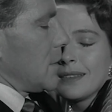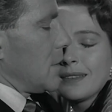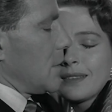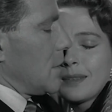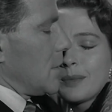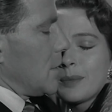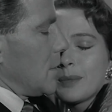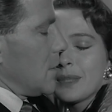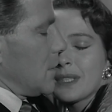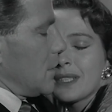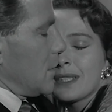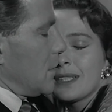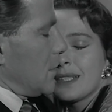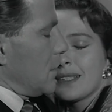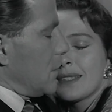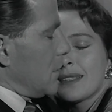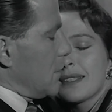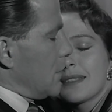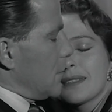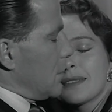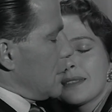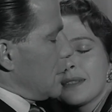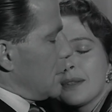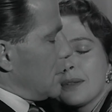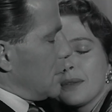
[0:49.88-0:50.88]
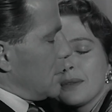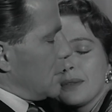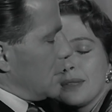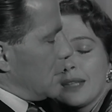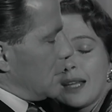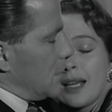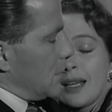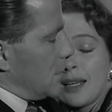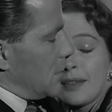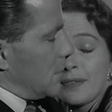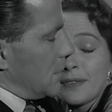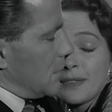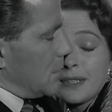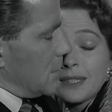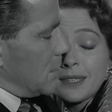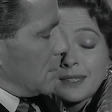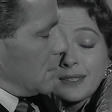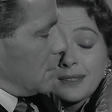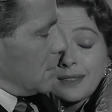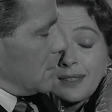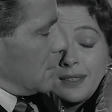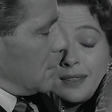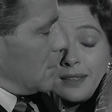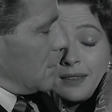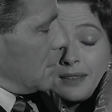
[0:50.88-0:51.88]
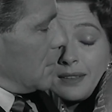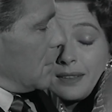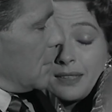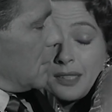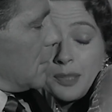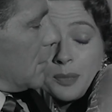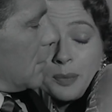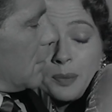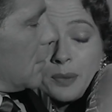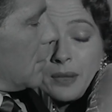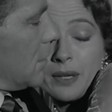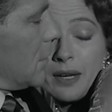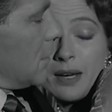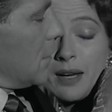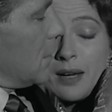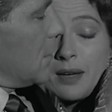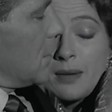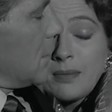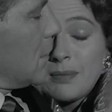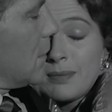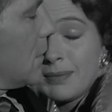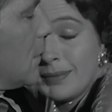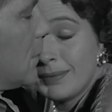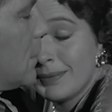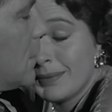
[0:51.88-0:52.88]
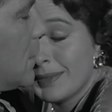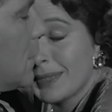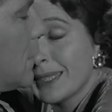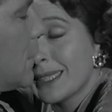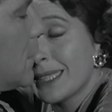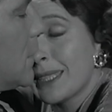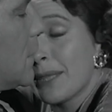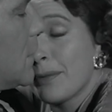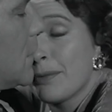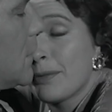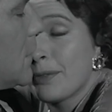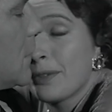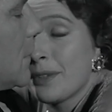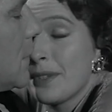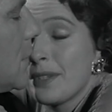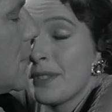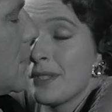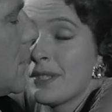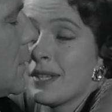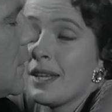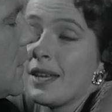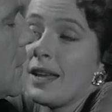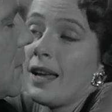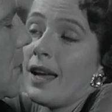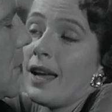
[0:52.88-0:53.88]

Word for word: The business is his whole life, and he's still in his prime, except for his